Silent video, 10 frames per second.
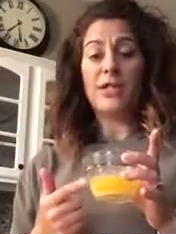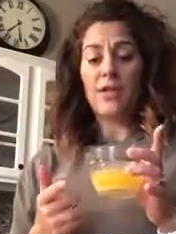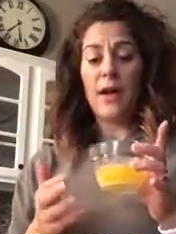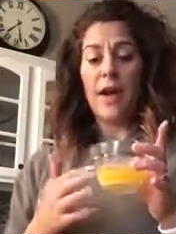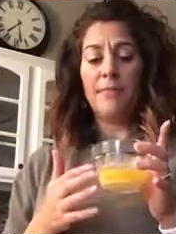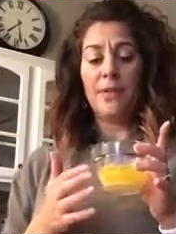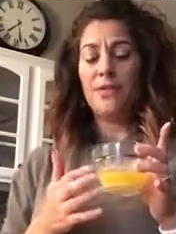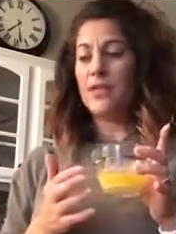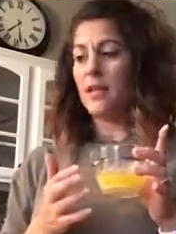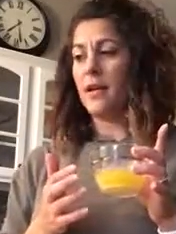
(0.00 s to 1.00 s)
So I'm
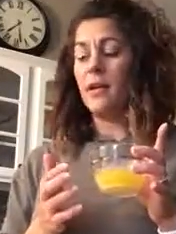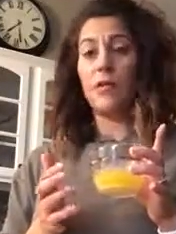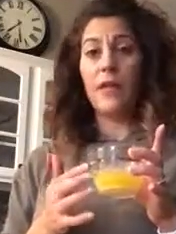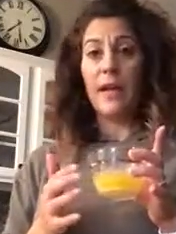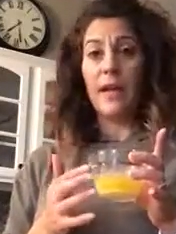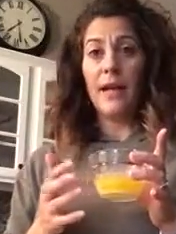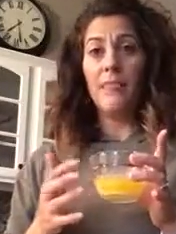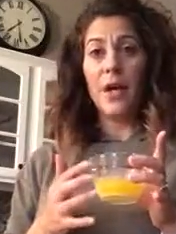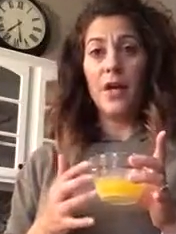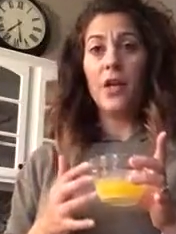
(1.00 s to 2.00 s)
using an
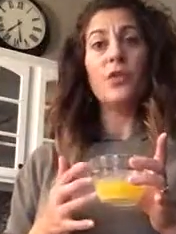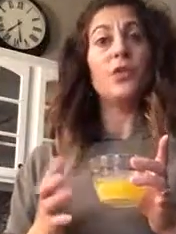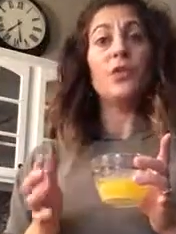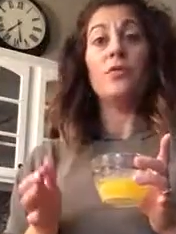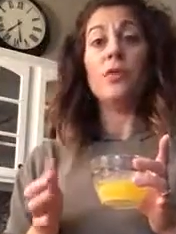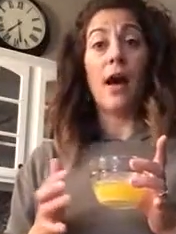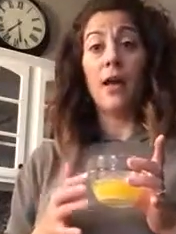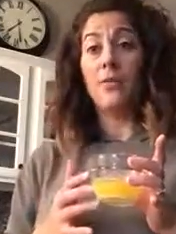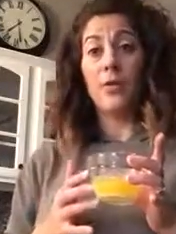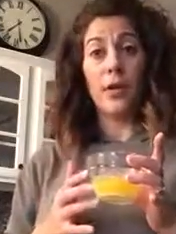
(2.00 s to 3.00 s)
organic butter. You can use
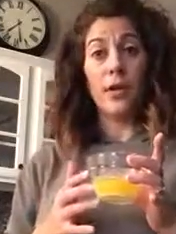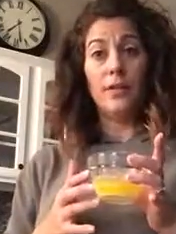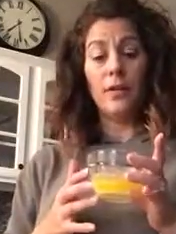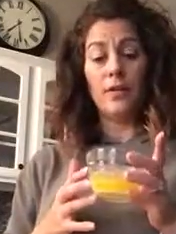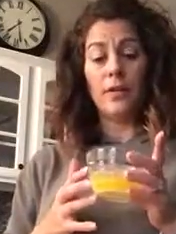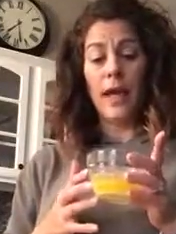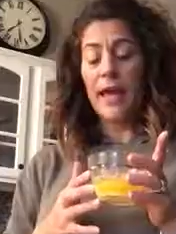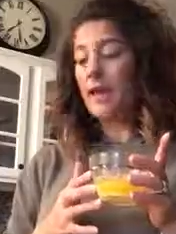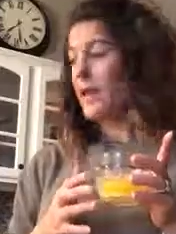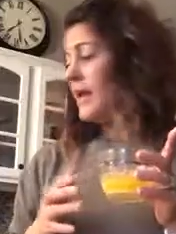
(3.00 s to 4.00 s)
olive oil if you'd
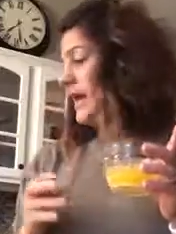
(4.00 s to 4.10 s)
like.